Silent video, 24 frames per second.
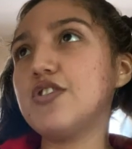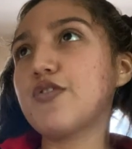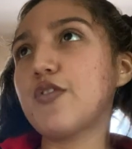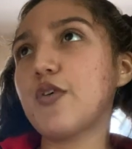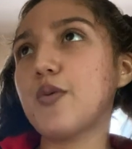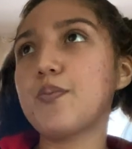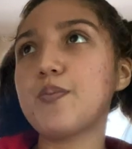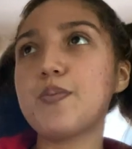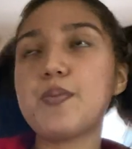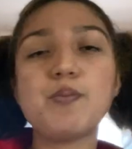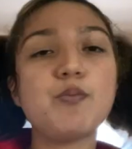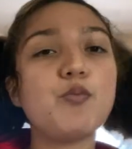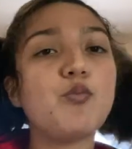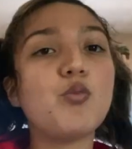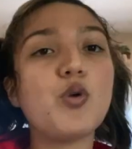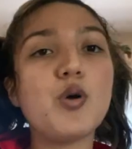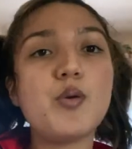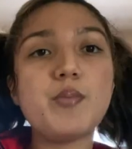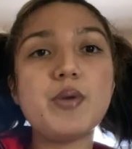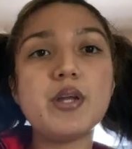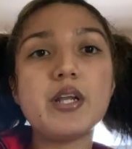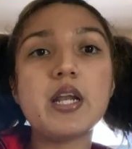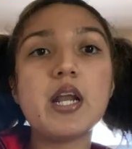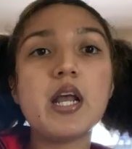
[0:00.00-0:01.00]
from
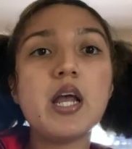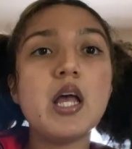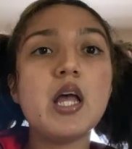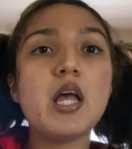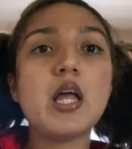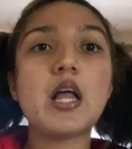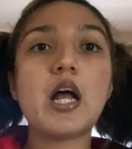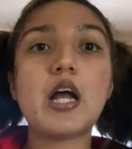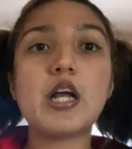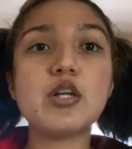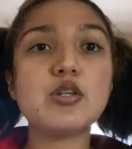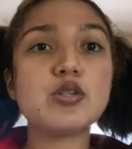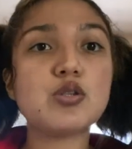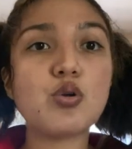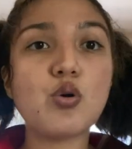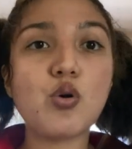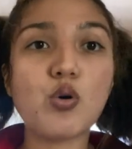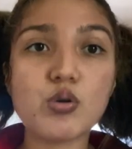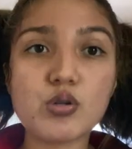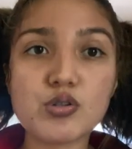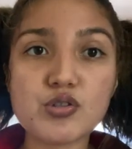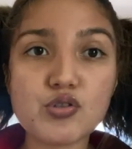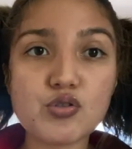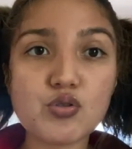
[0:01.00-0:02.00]
women I used to
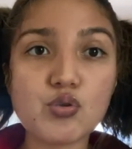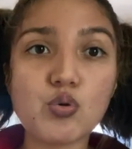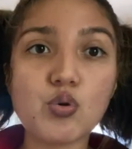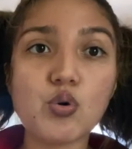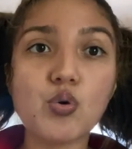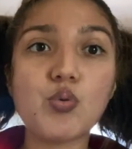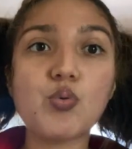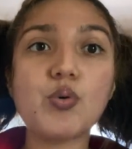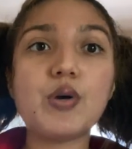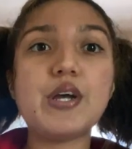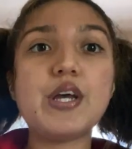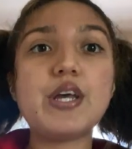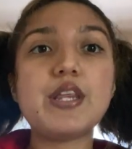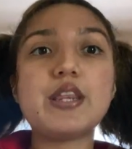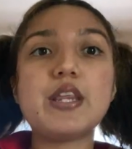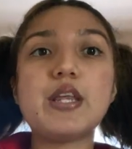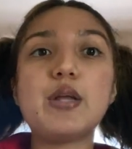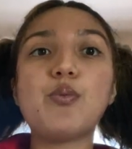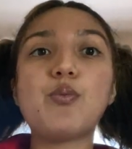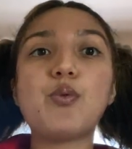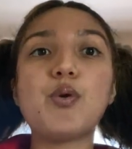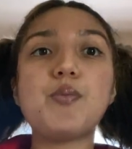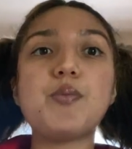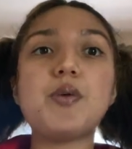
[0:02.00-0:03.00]
go to school with
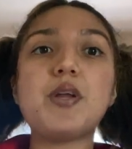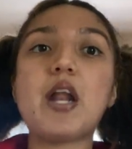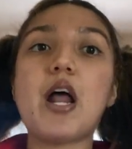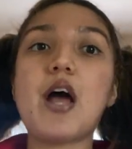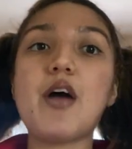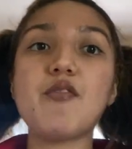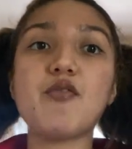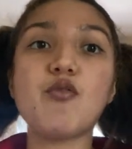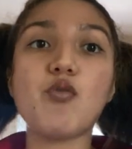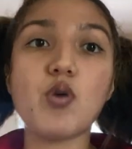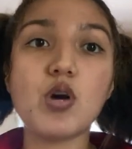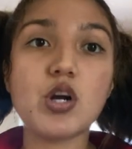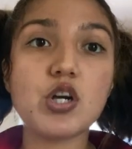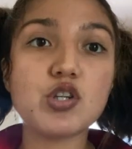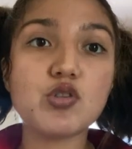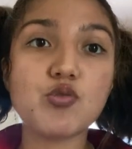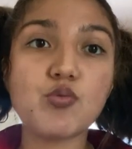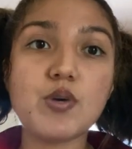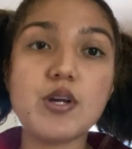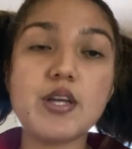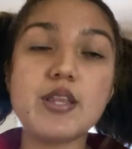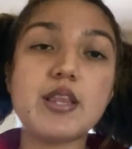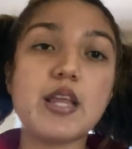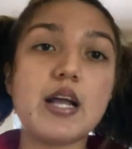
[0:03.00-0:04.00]
and women I've worked
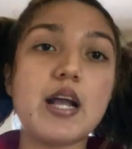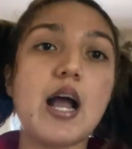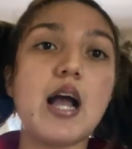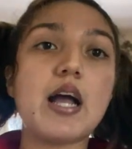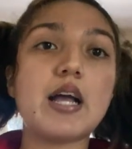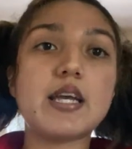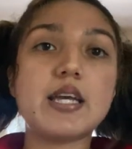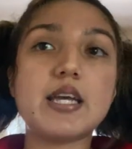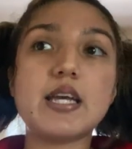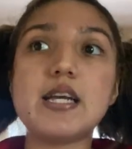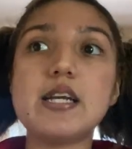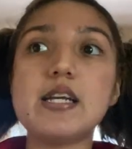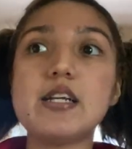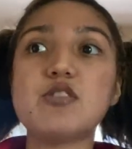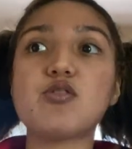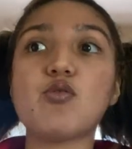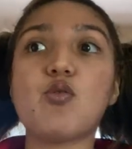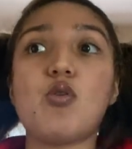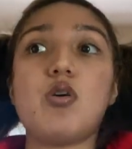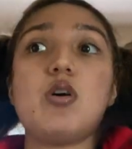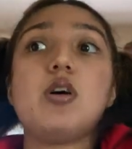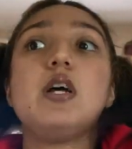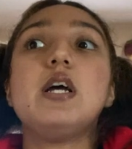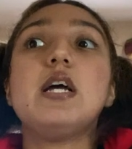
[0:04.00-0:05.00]
with that got kids
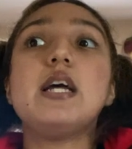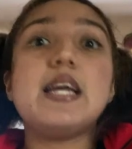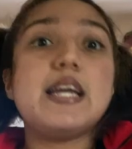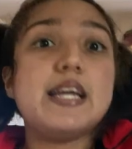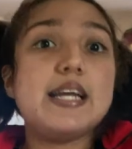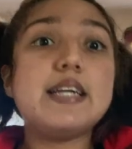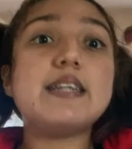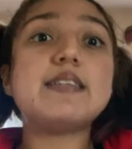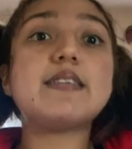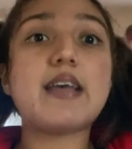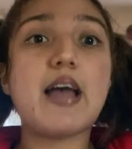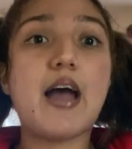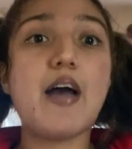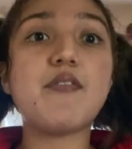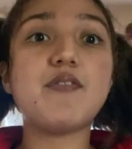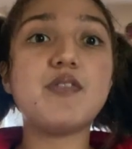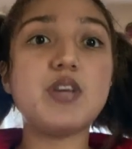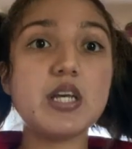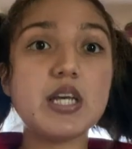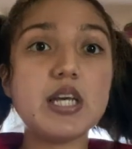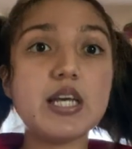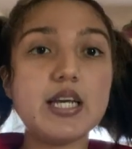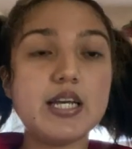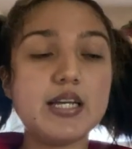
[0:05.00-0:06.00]
or is
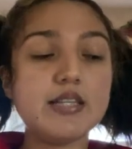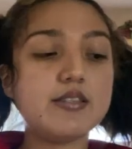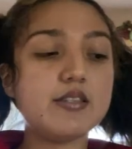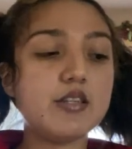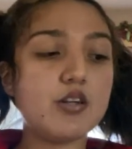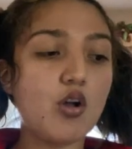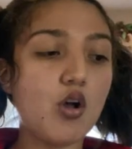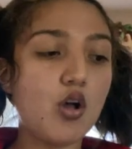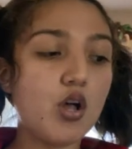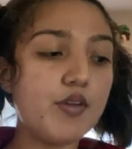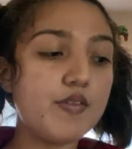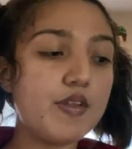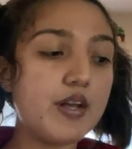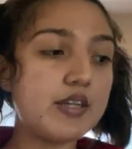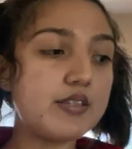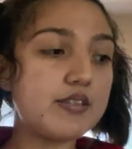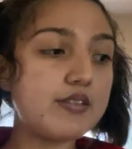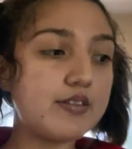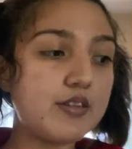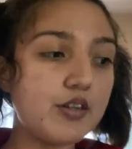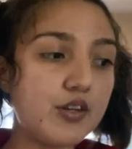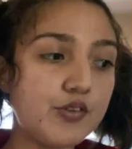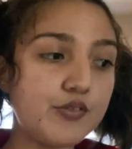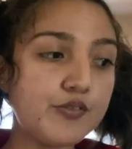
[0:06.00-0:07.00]
having kids and all that
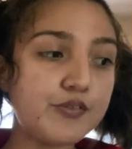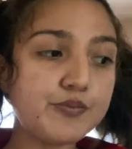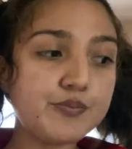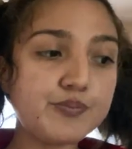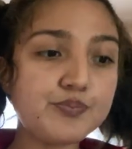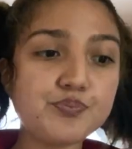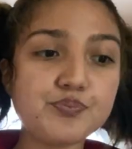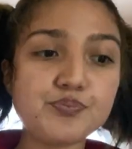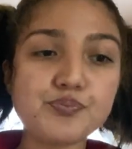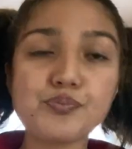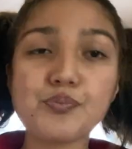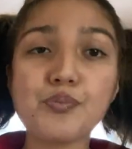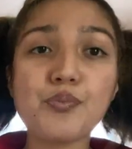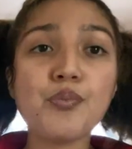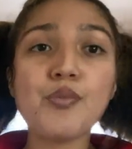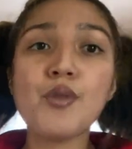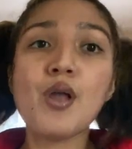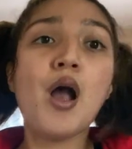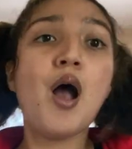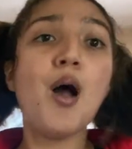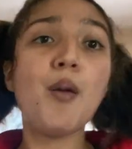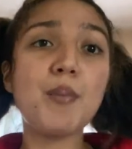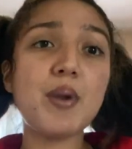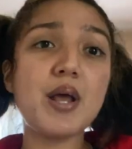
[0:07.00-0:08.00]
stuff.
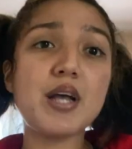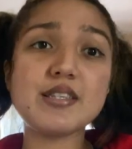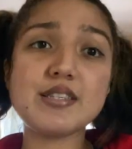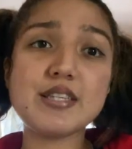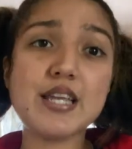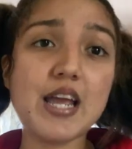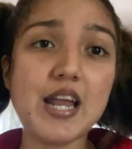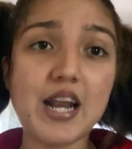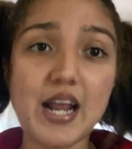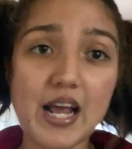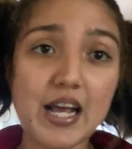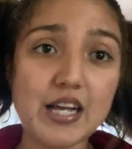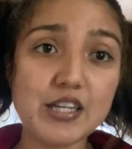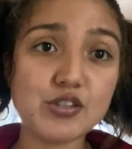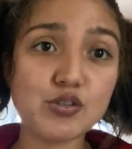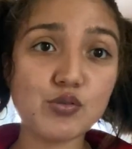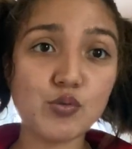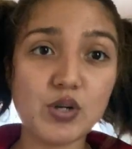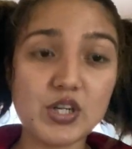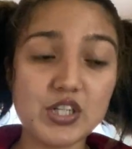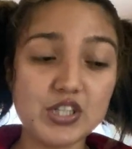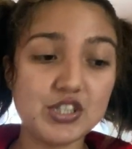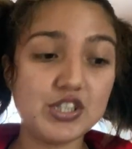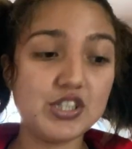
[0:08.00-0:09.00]
I'm not scared to ask
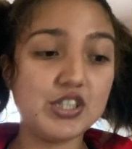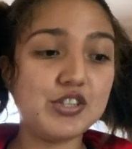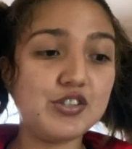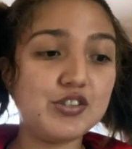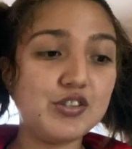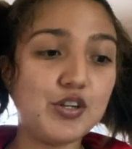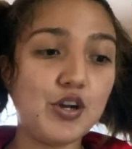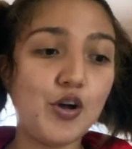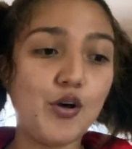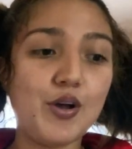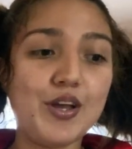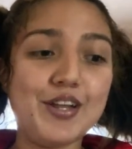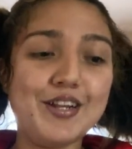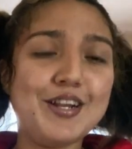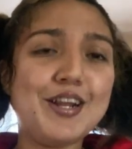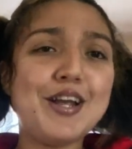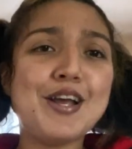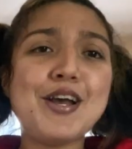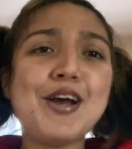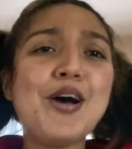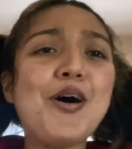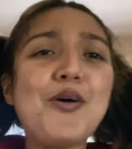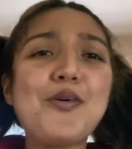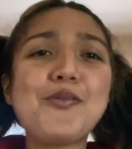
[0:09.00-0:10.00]
questions, you know, and
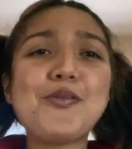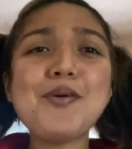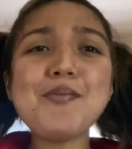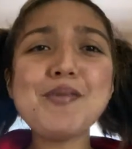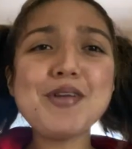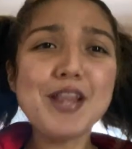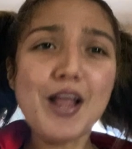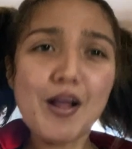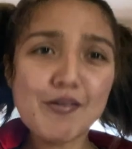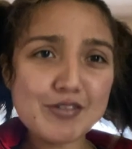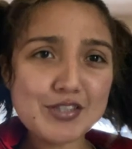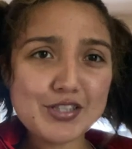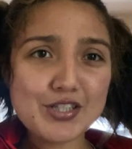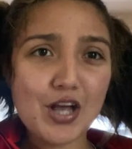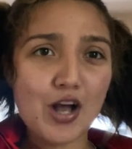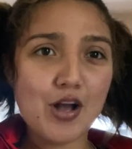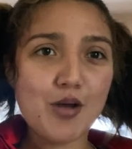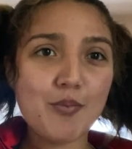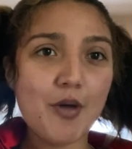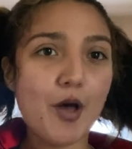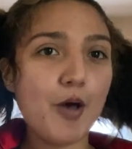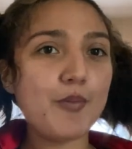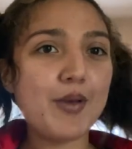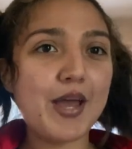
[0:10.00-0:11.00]
women love to talk
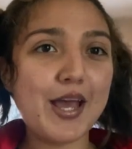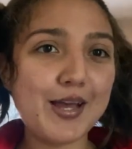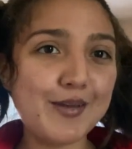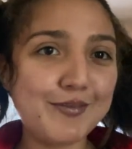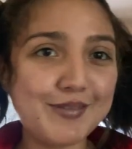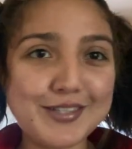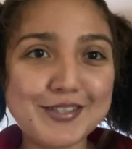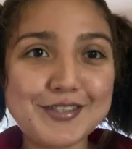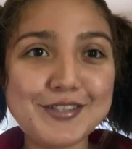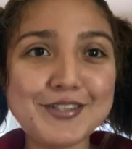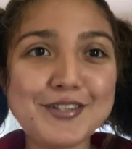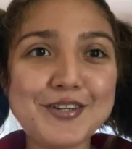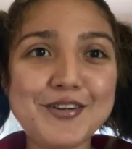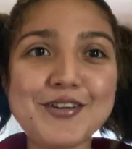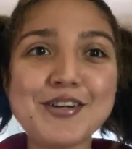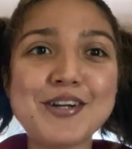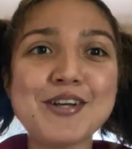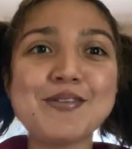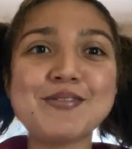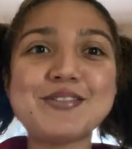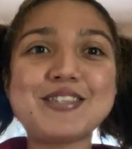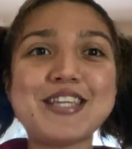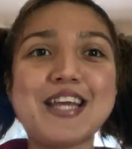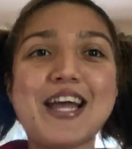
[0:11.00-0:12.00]
about babies, you know what
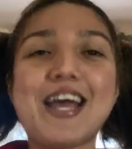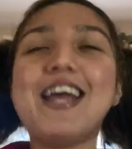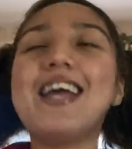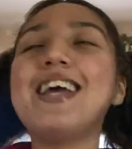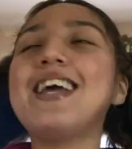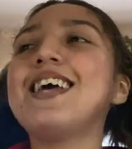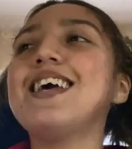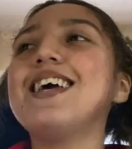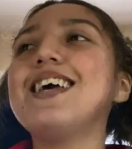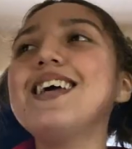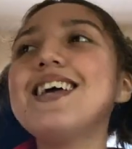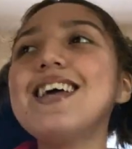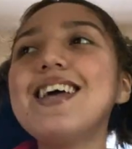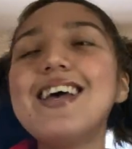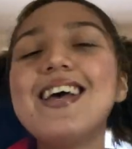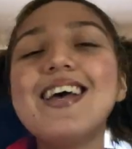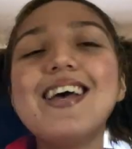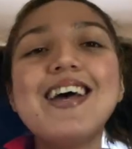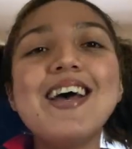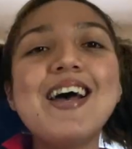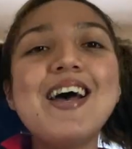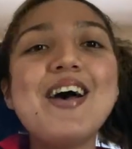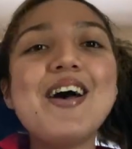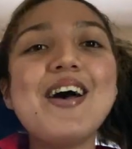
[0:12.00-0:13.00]
I'm
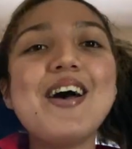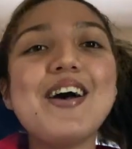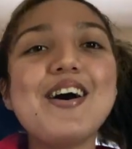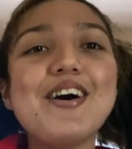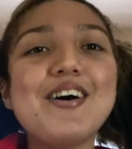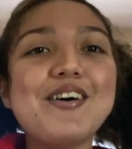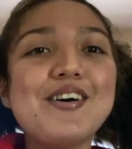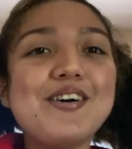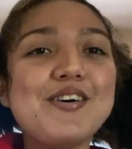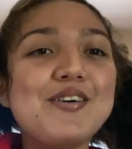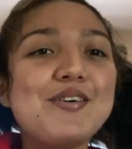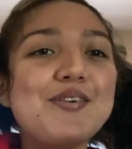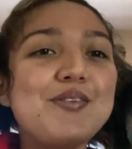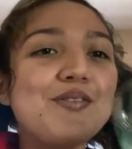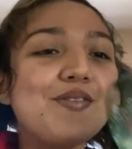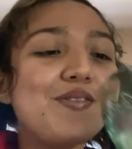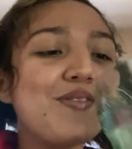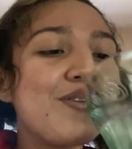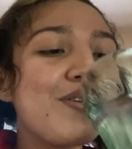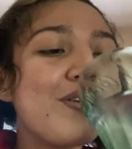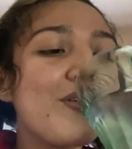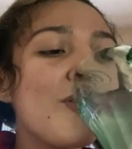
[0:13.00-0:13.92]
saying?